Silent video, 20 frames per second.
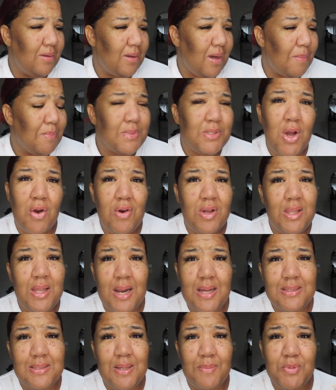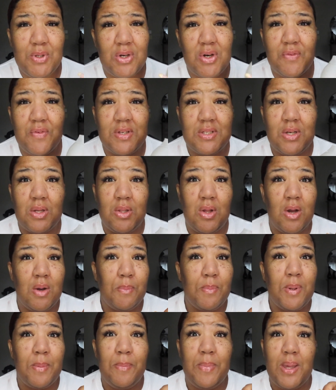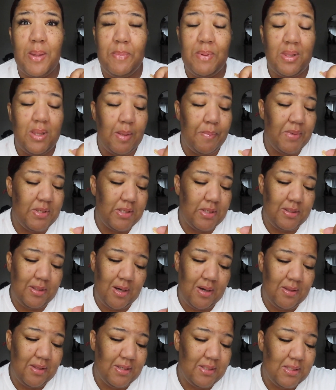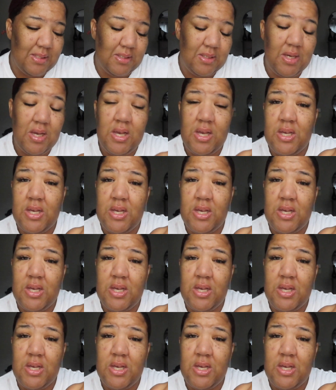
I'm sorry that I slept on her for so long, but baby, let me tell y'all this.